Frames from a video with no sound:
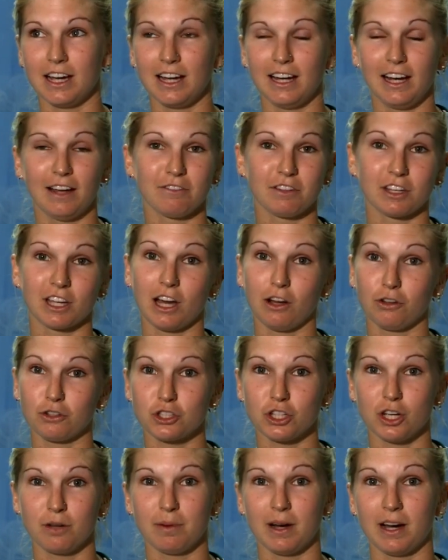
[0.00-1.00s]
I love the
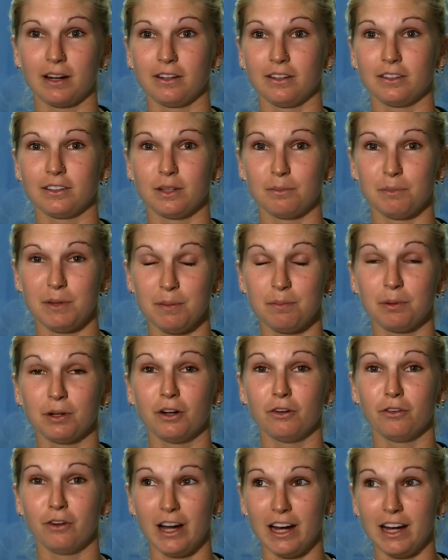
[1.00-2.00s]
culture about it. The people
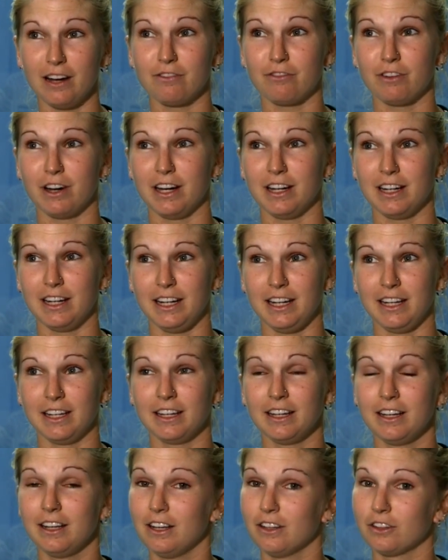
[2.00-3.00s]
are really friendly.